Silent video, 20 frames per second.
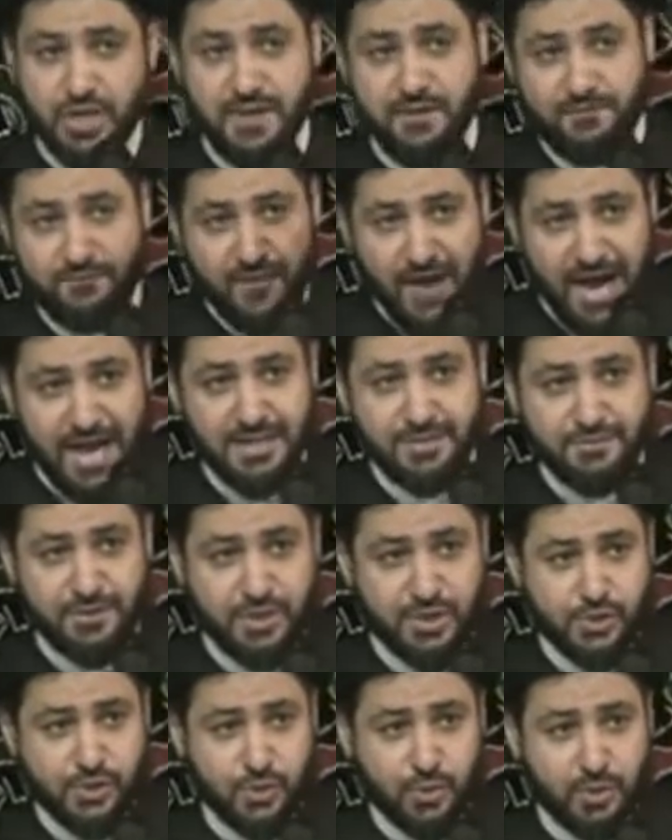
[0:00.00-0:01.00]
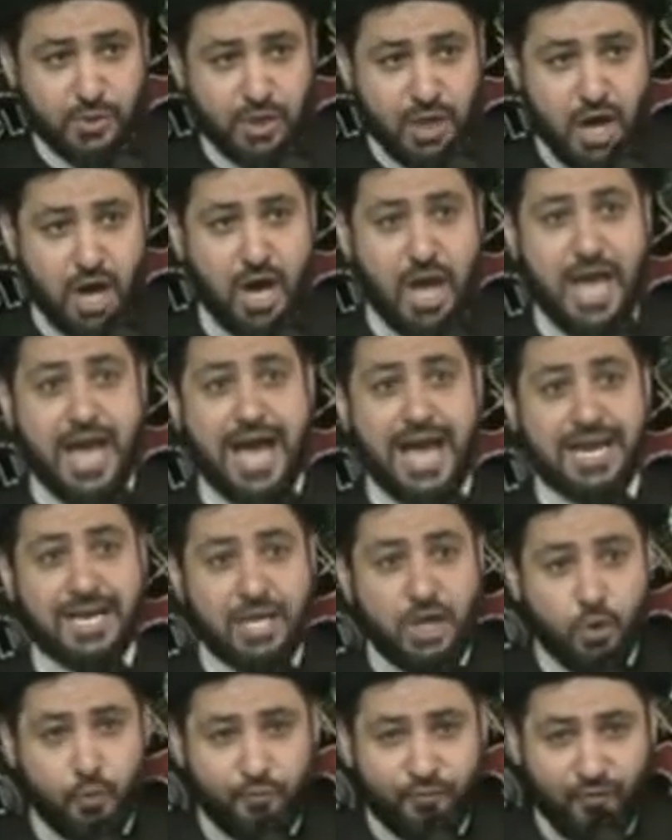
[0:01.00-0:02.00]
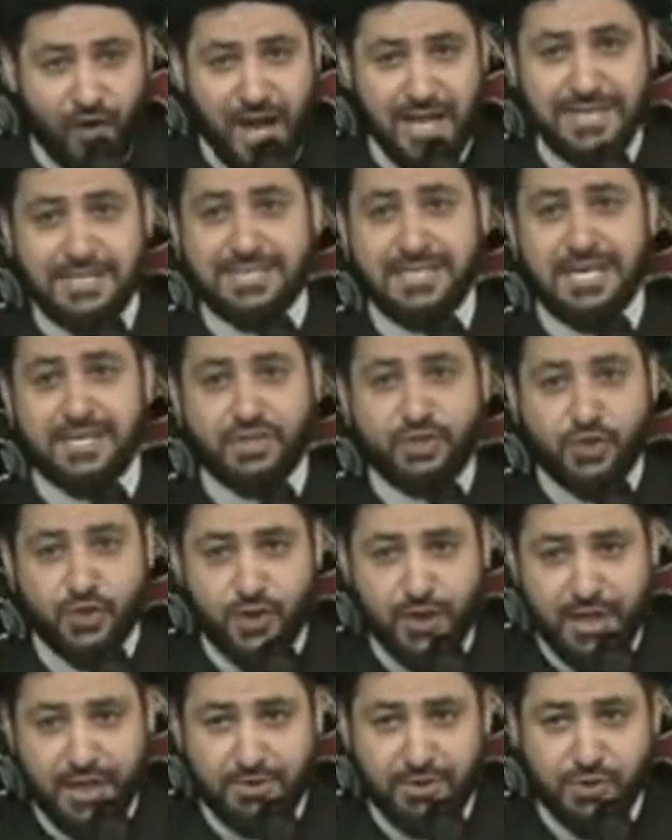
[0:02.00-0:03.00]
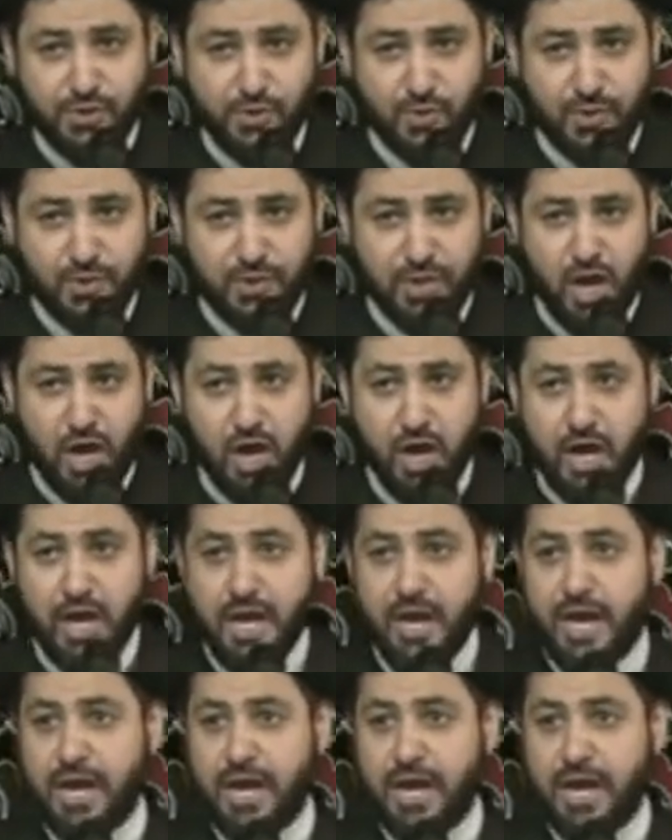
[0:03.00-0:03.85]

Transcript: he fought with Rasulullah and he wanted to kill Rasulullah.